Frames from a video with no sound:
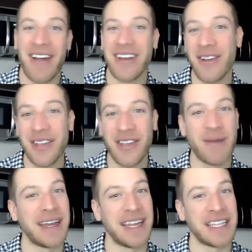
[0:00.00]
I know you've
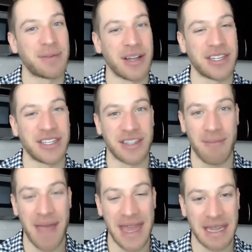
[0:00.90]
been an inspiration to
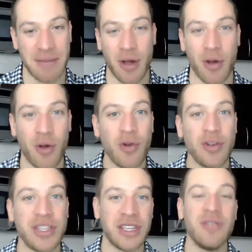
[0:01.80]
many, but
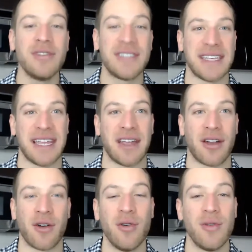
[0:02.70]
who do you see
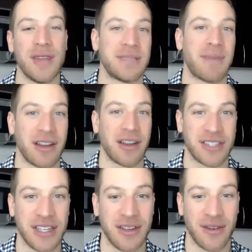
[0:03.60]
or who
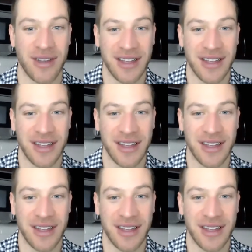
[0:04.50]
inspires you?